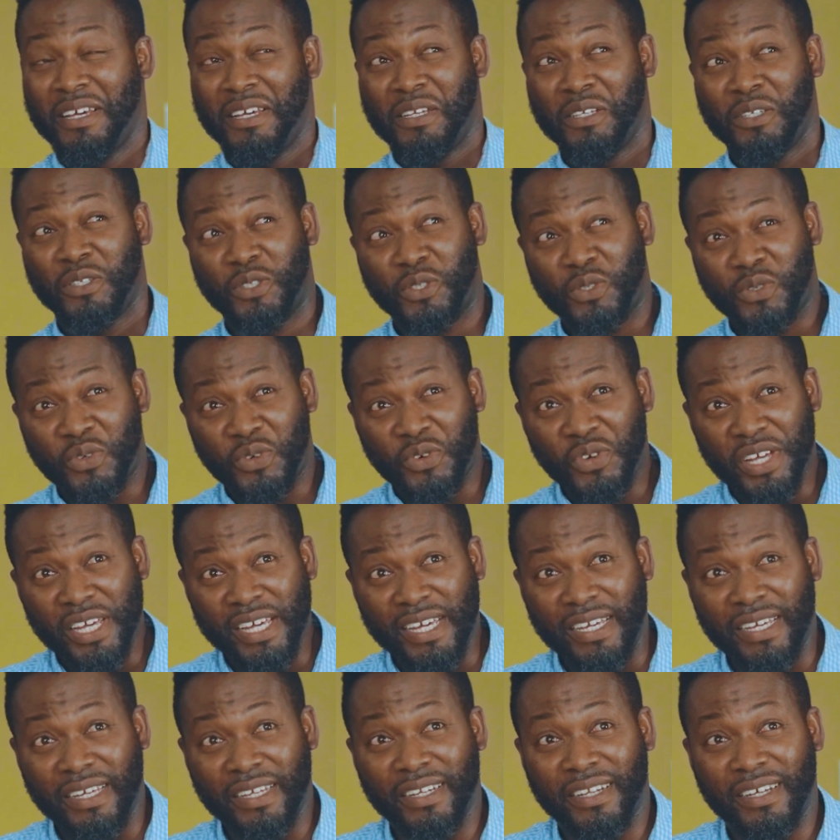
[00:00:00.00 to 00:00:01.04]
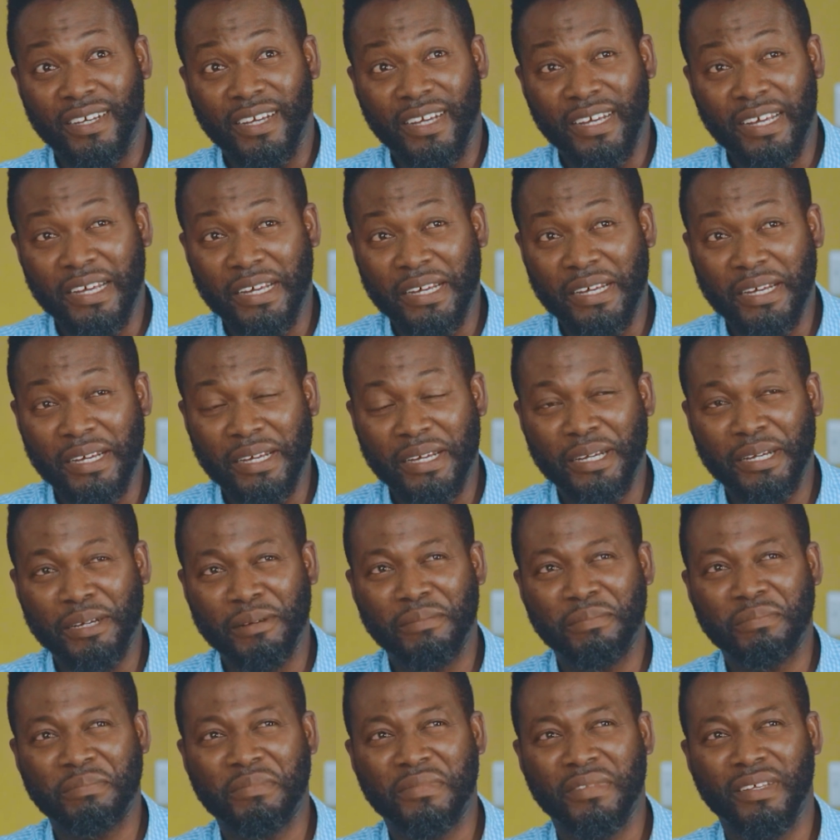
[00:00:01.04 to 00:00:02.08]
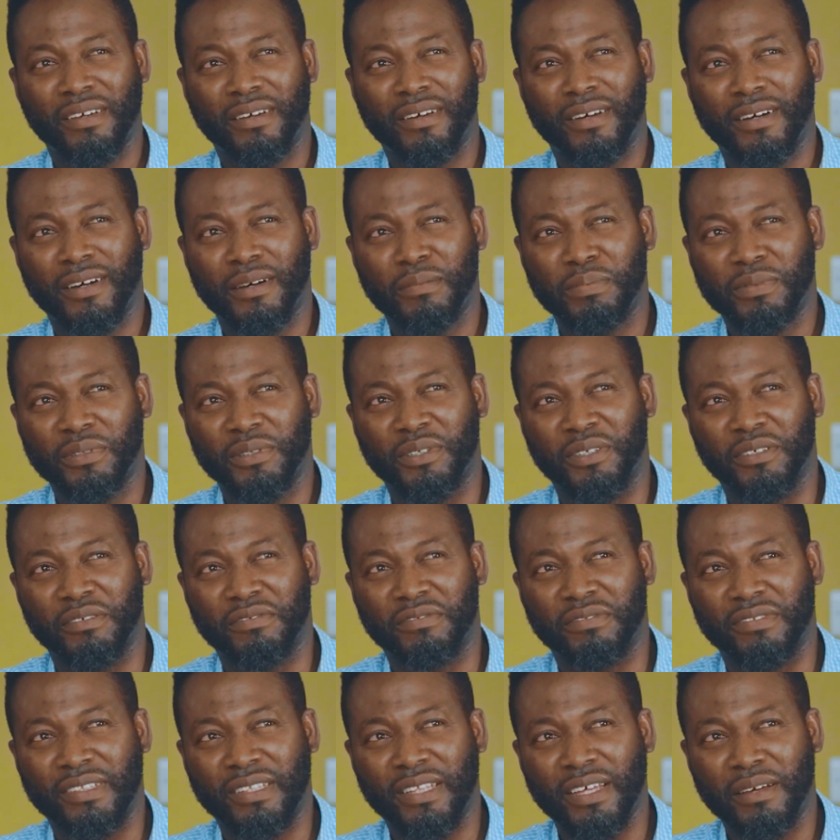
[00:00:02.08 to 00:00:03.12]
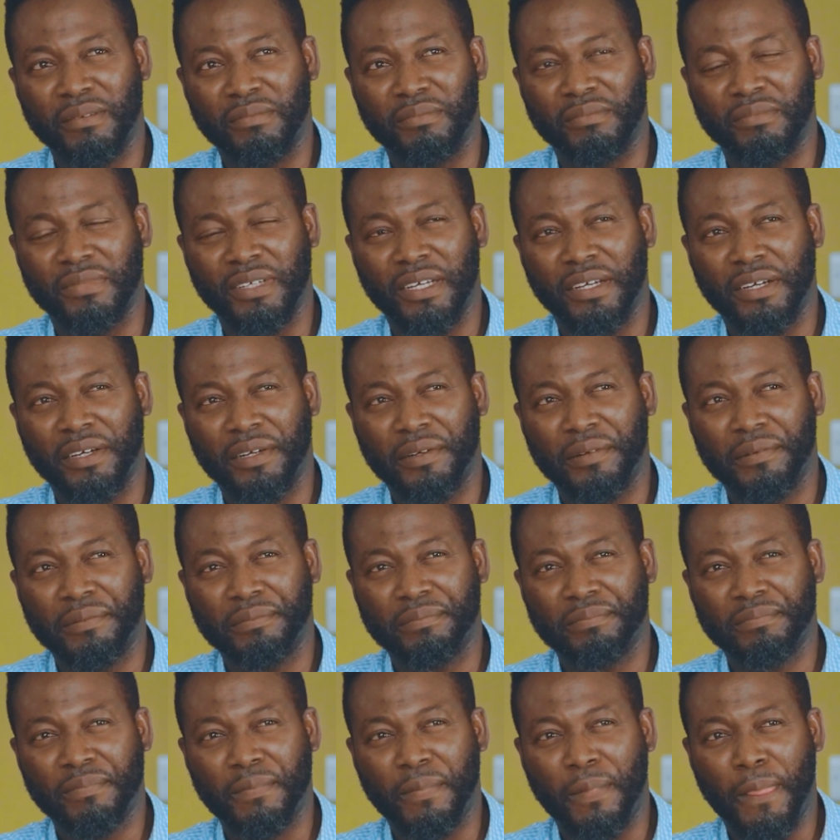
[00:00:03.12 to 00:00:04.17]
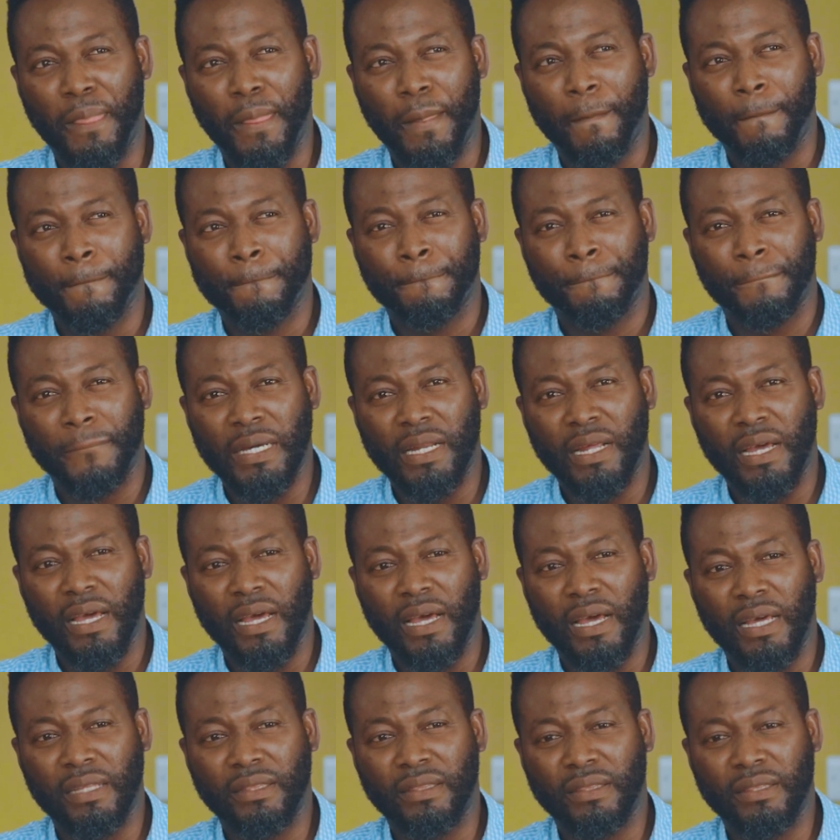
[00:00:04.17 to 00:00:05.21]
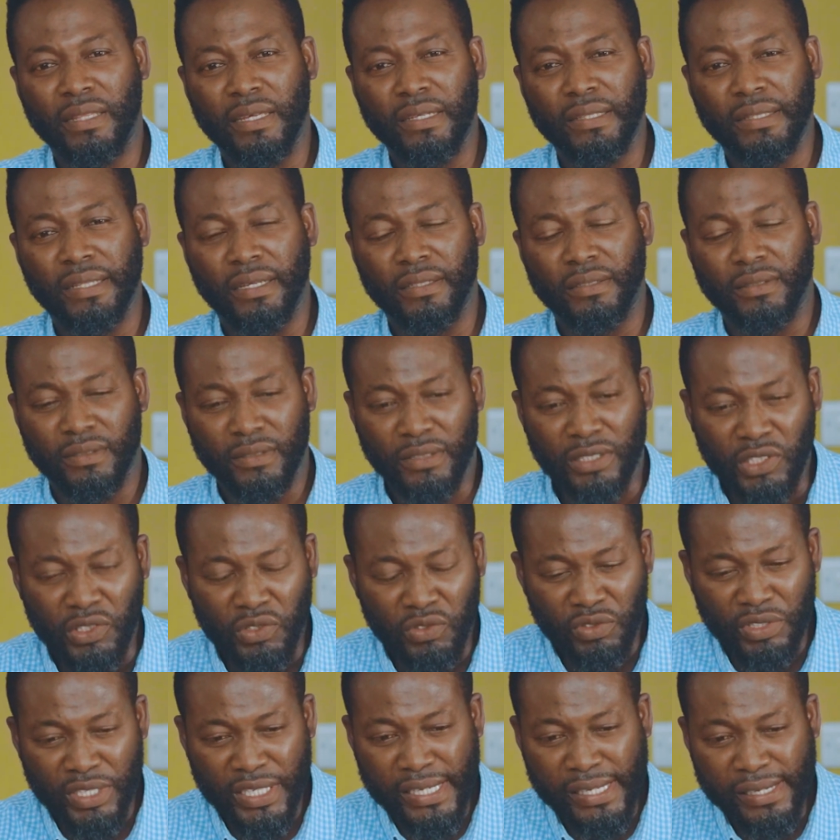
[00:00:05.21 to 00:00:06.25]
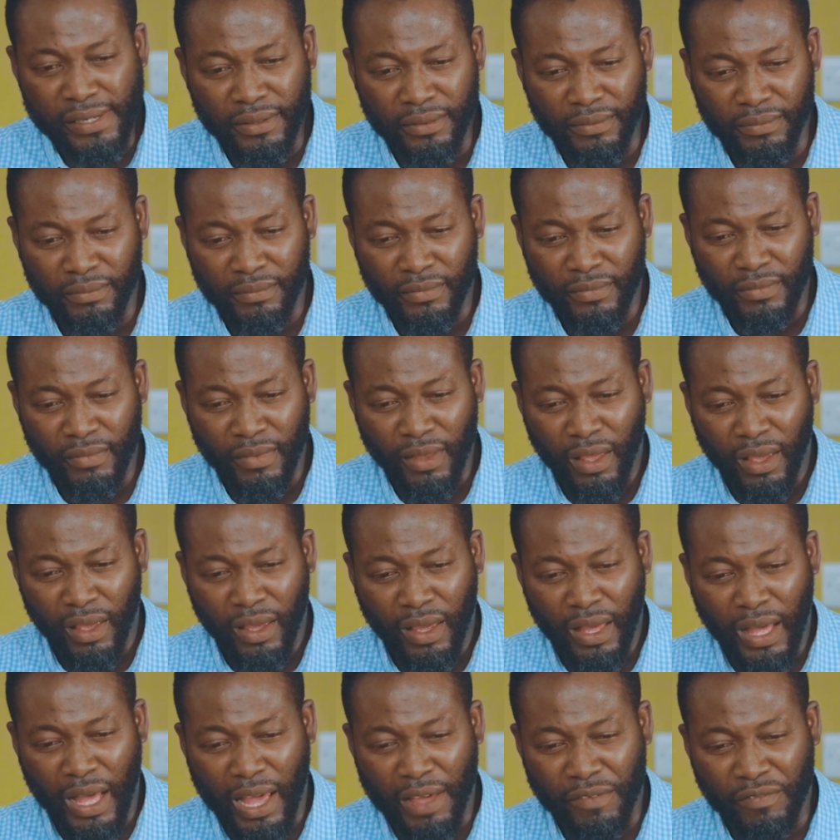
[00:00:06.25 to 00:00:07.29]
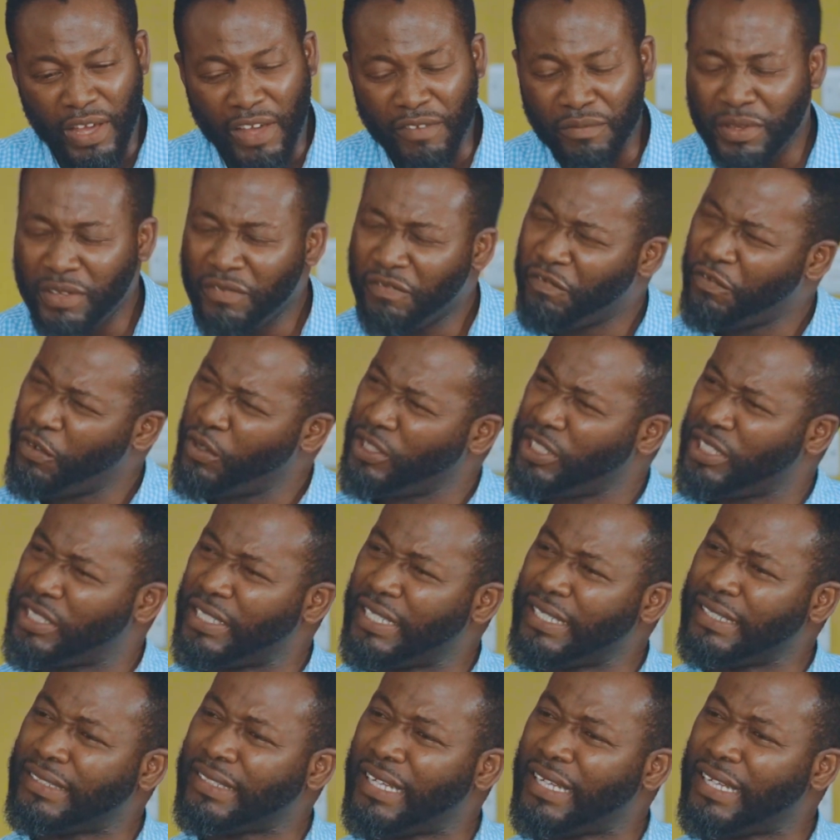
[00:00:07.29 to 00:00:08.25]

Screen? A couple of them. But I think that screen, I've been fortunate.